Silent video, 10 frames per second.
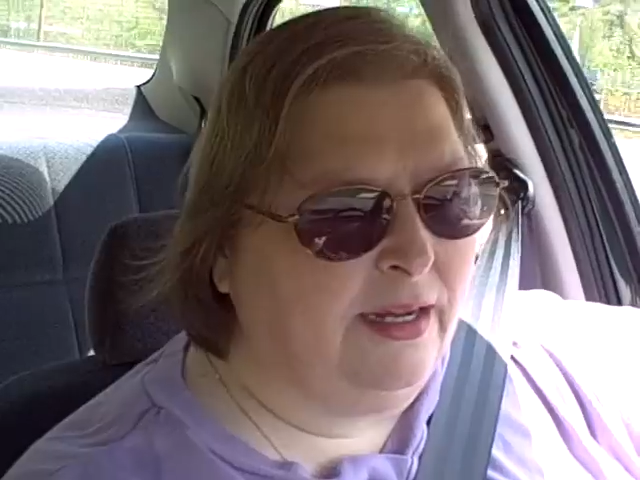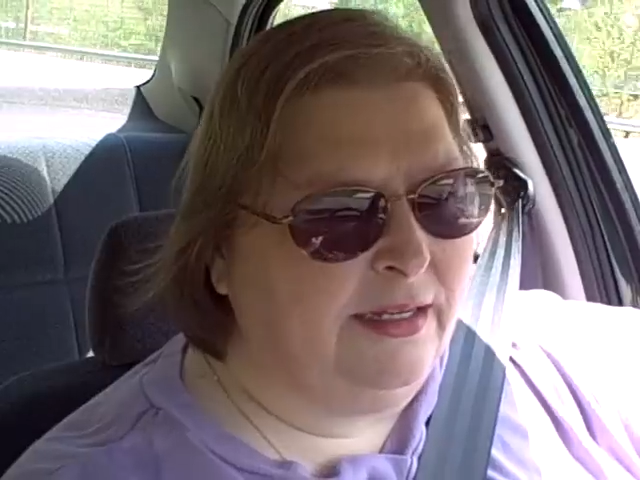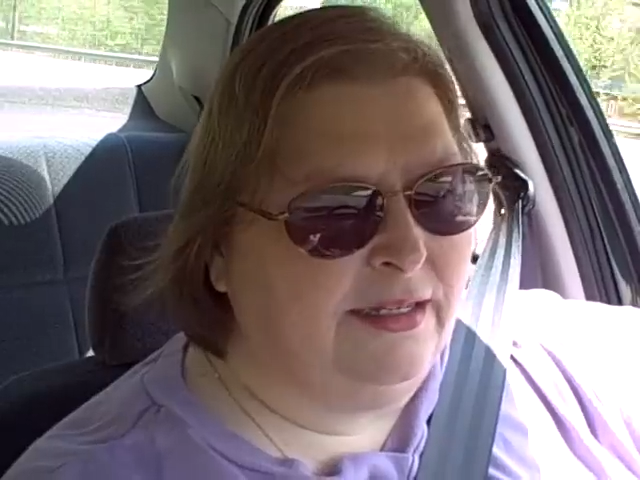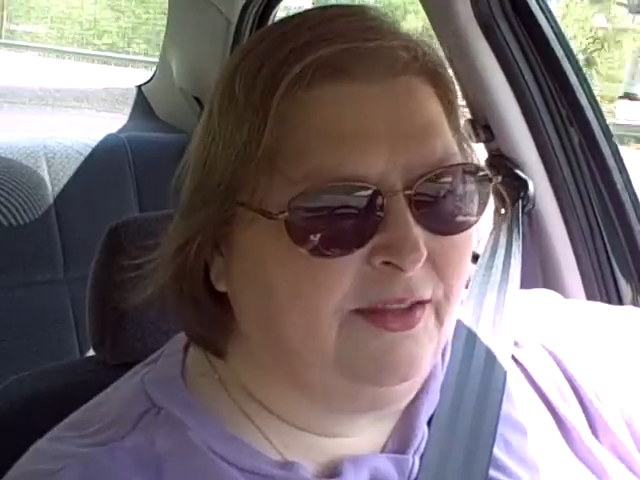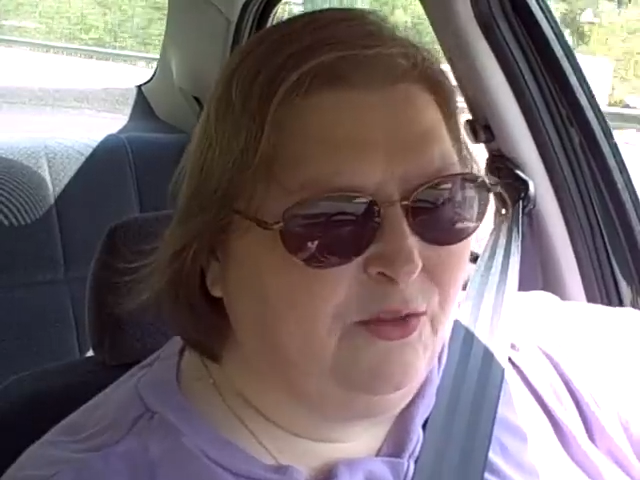
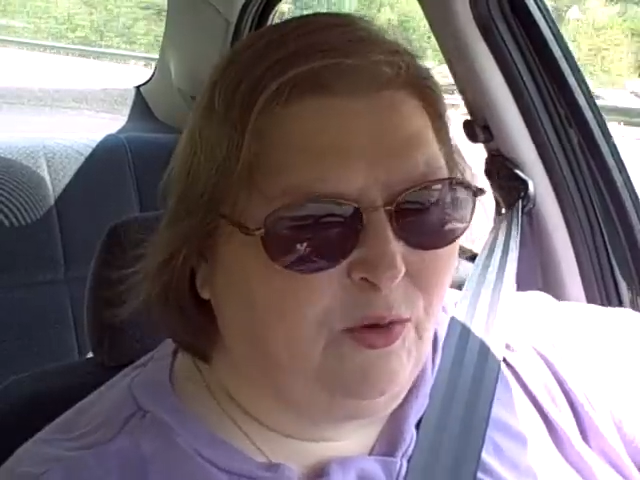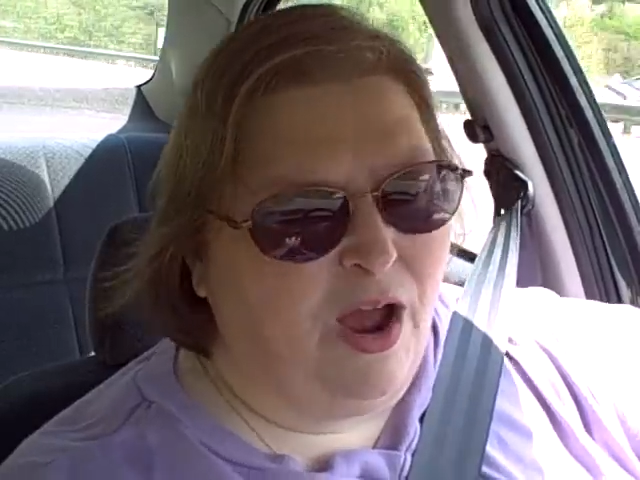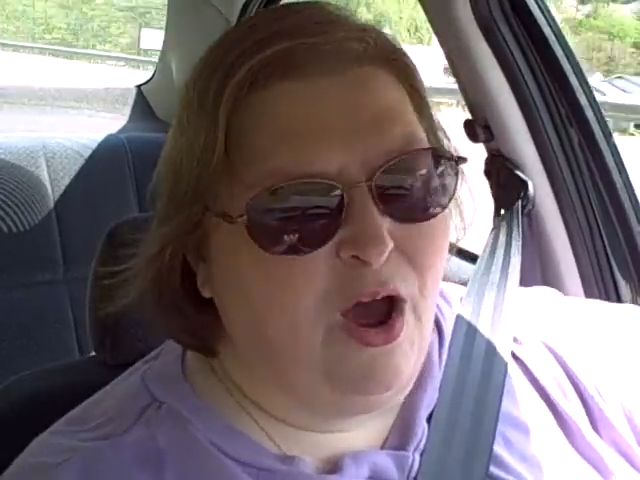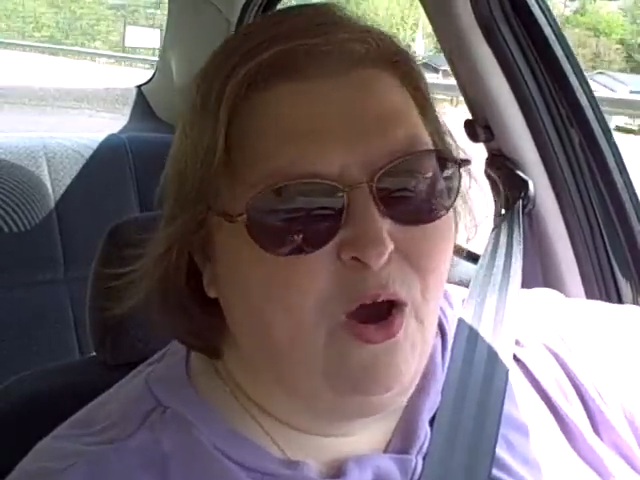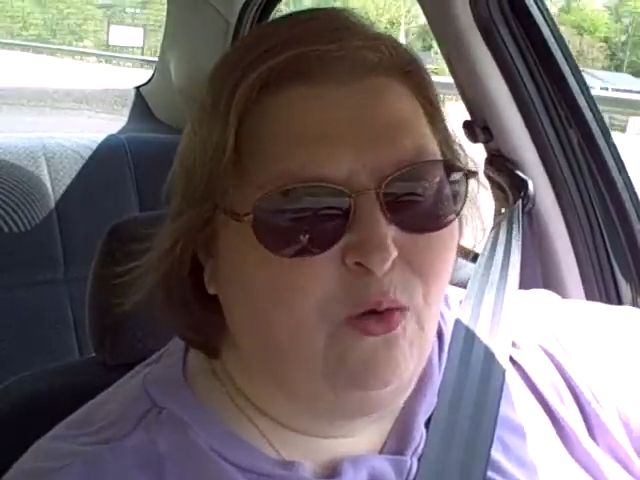and they're
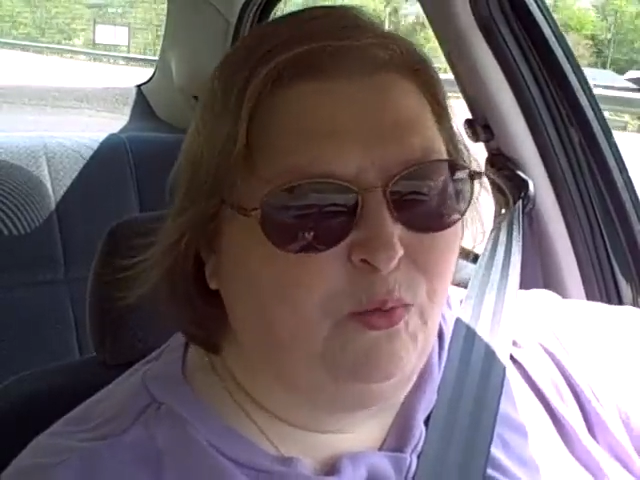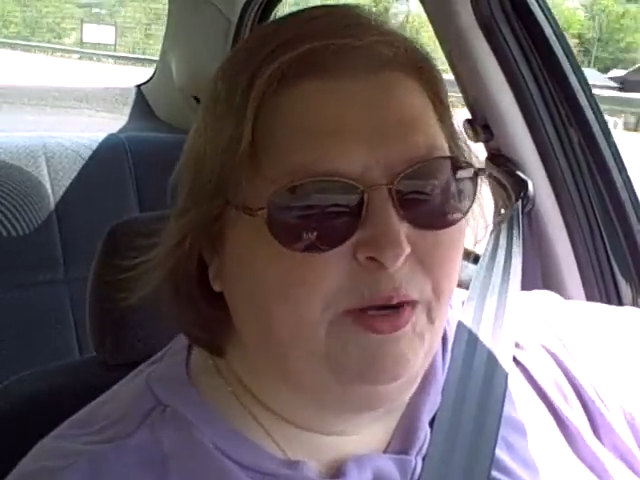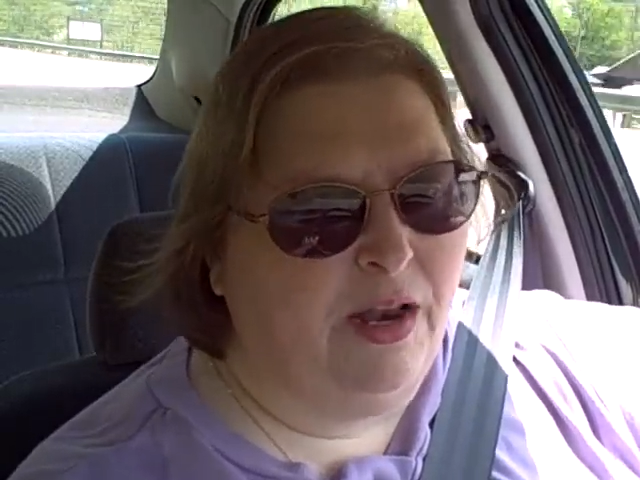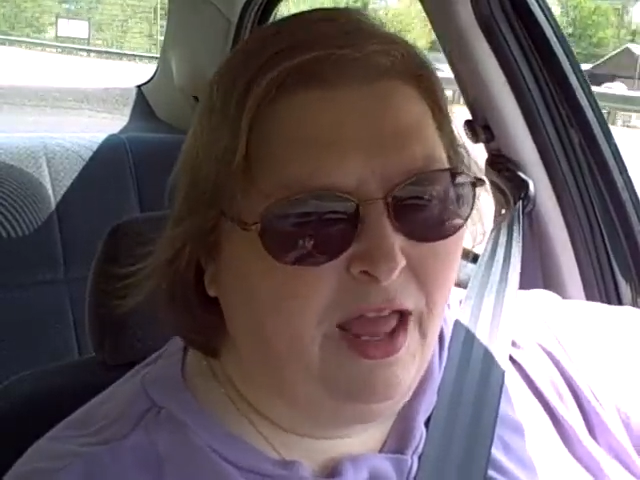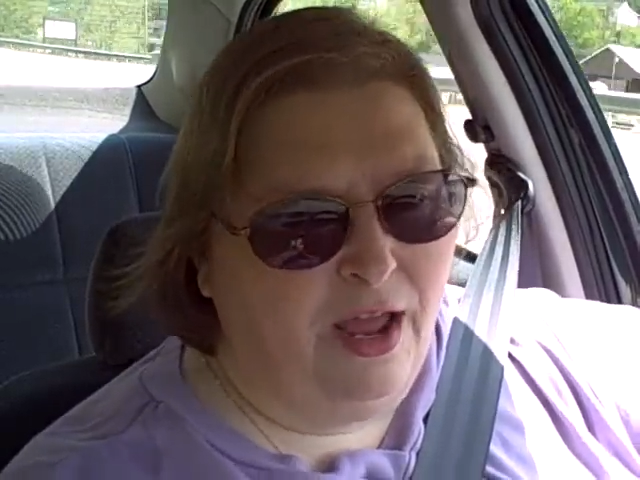all
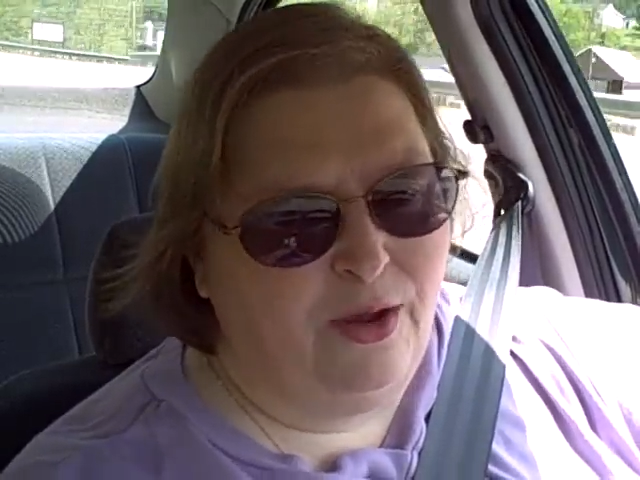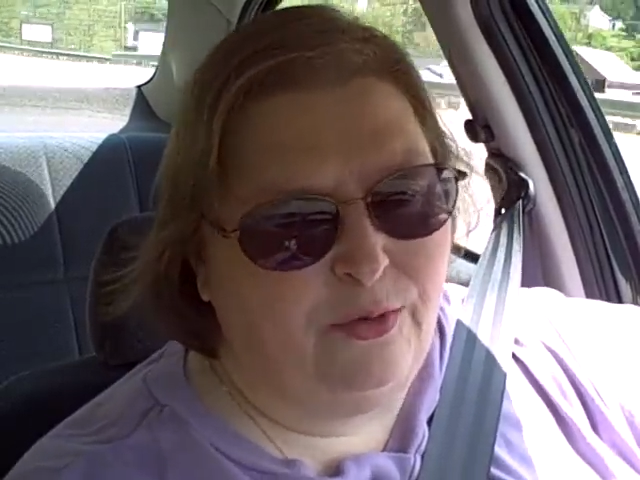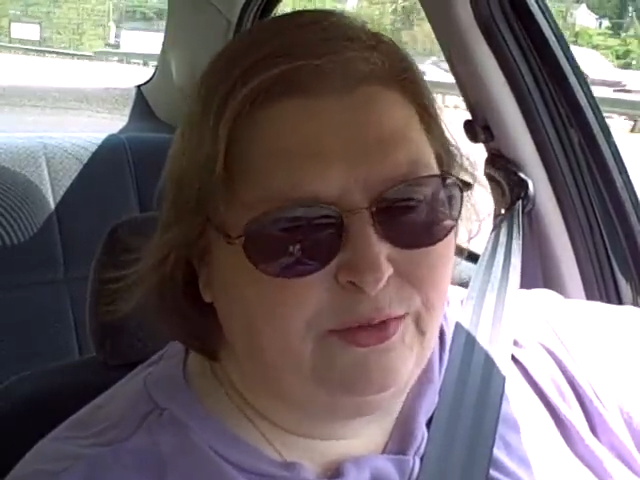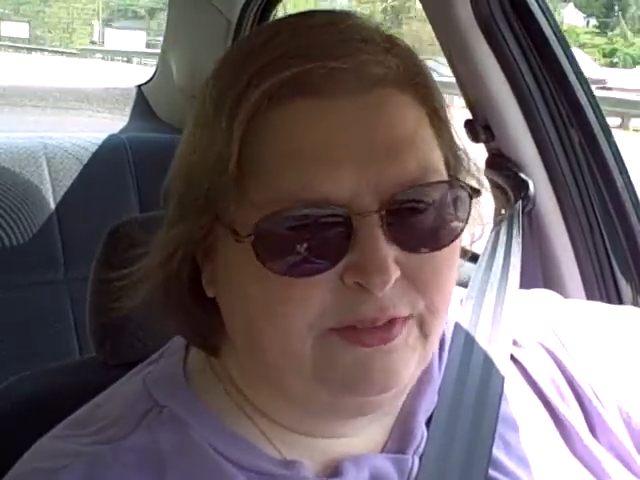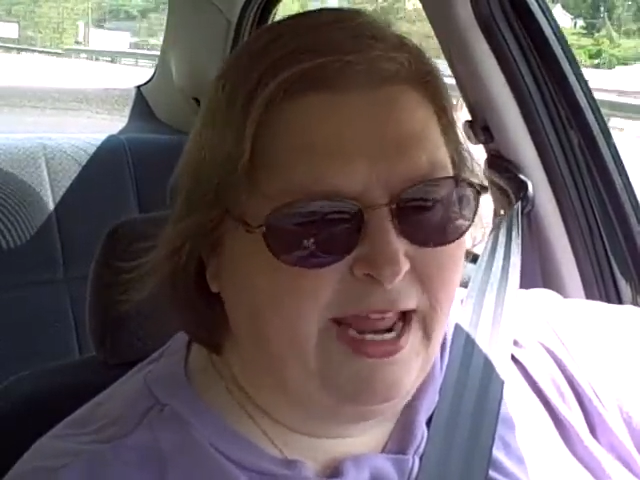real
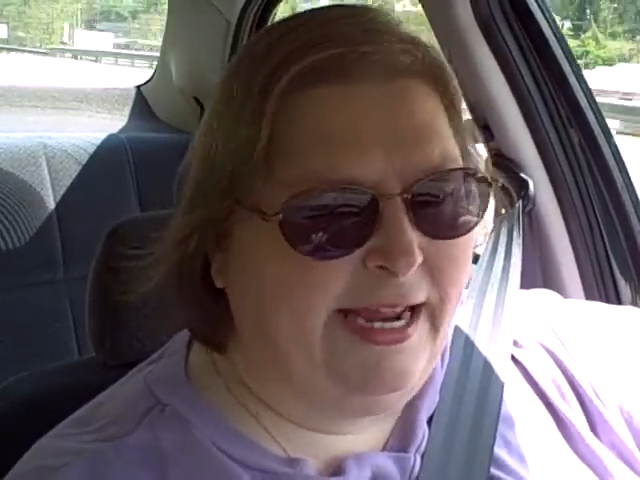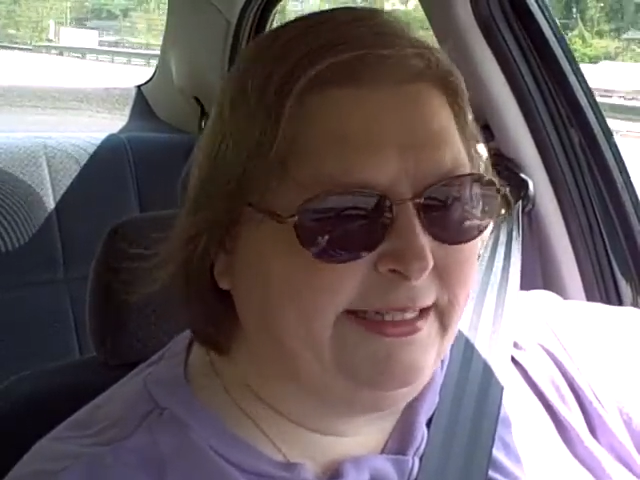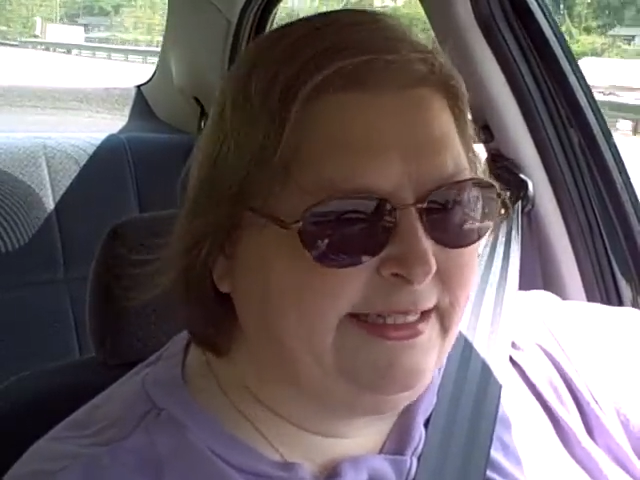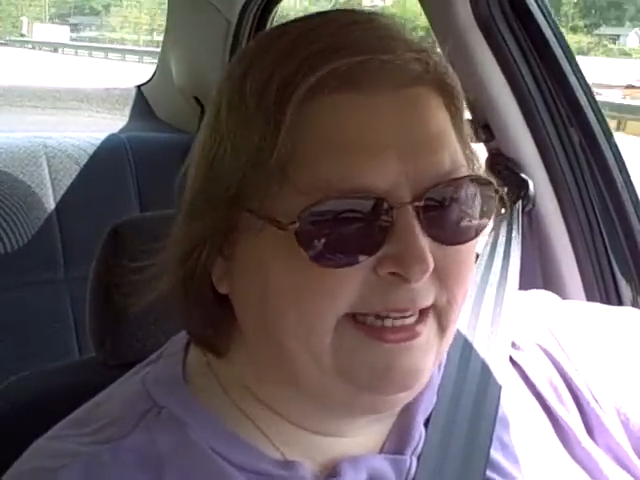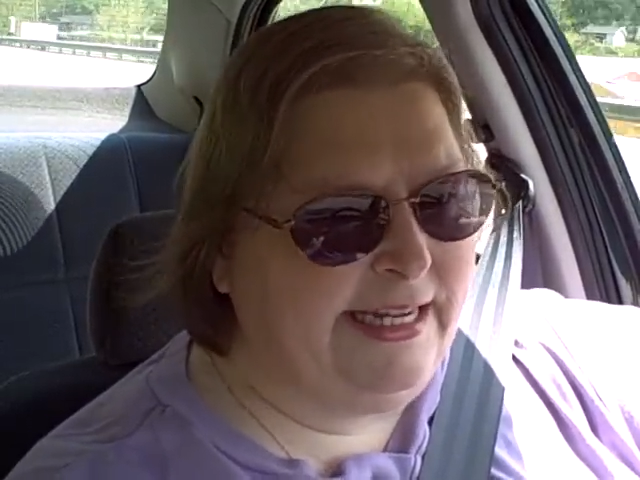old and
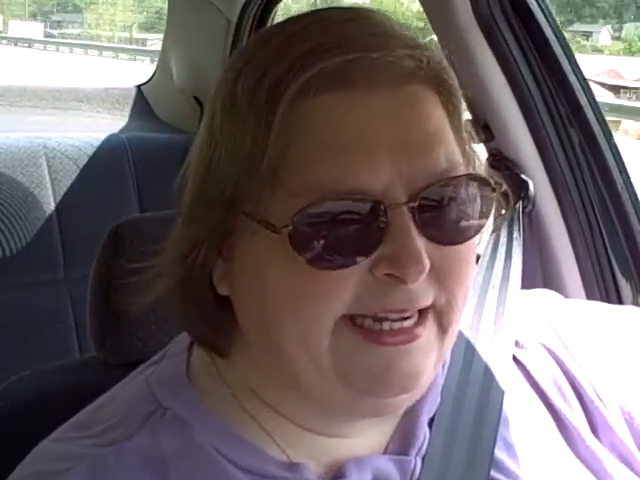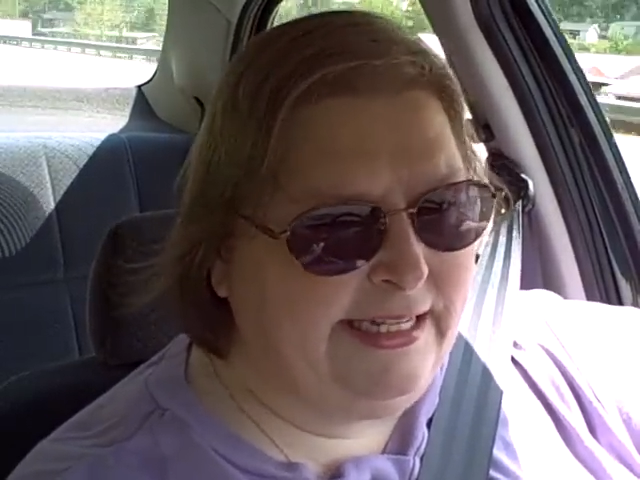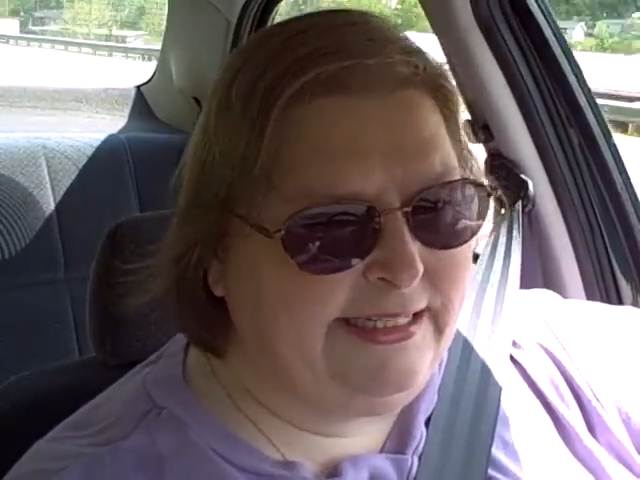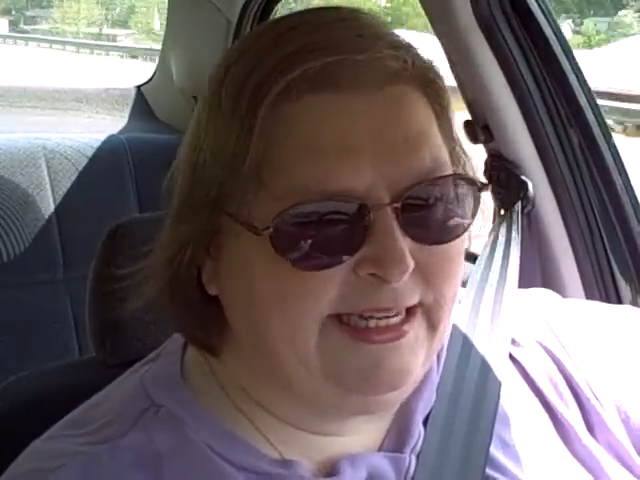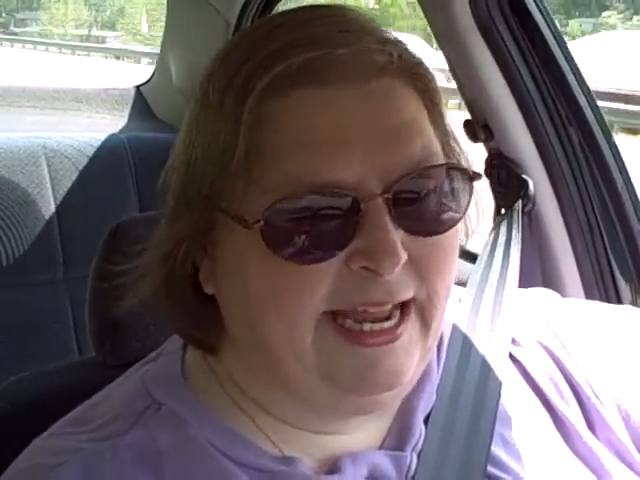antiqued,